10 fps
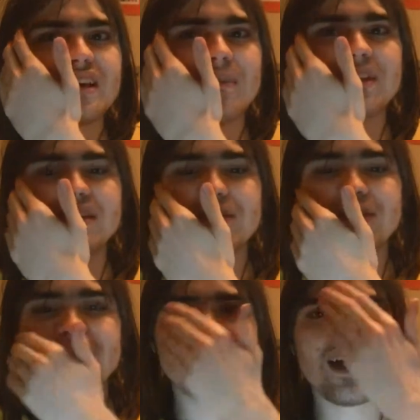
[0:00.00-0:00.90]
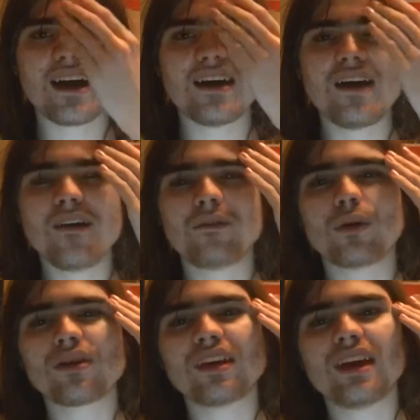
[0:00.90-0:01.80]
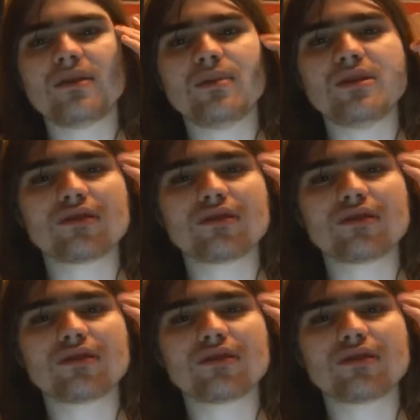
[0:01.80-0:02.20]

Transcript: an update to fix that for the game to be